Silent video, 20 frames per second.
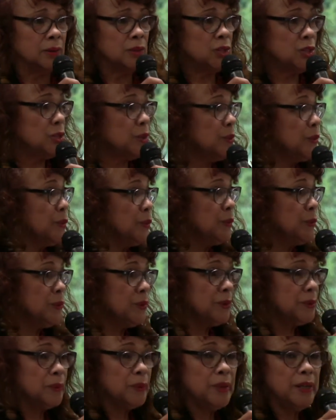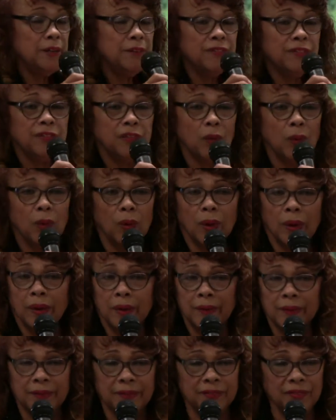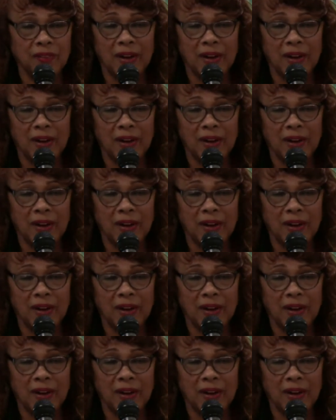2, 3, 4,